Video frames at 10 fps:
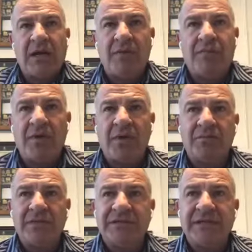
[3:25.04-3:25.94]
I would
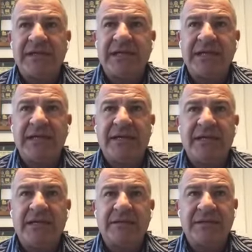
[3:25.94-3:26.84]
probably say
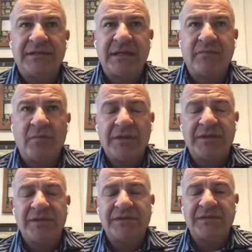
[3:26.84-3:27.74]
at the time when we
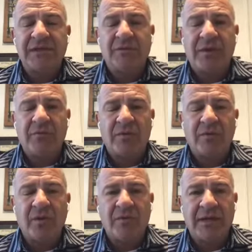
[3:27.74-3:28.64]
did sell, we
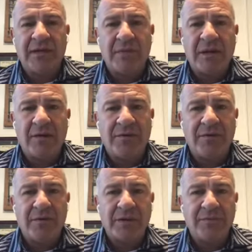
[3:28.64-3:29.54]
were only about
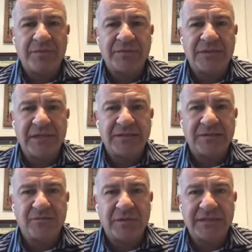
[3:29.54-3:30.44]
thirty percent
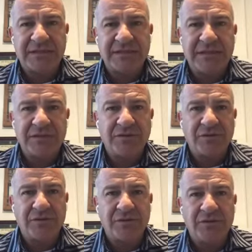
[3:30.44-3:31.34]

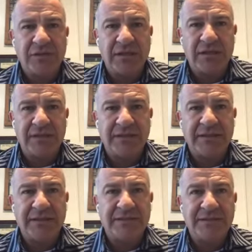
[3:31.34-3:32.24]
residential. Uh,
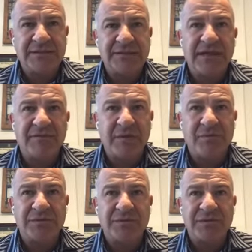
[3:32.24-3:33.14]
the seventy
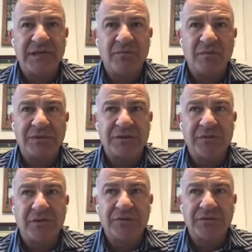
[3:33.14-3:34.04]
percent was
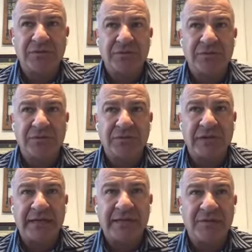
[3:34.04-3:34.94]
commercial.
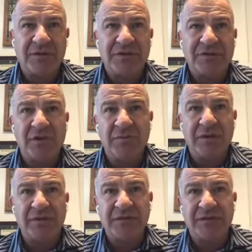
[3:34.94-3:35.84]
Kind of give you a scope
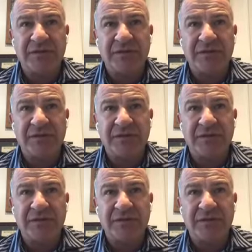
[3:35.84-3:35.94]
of it.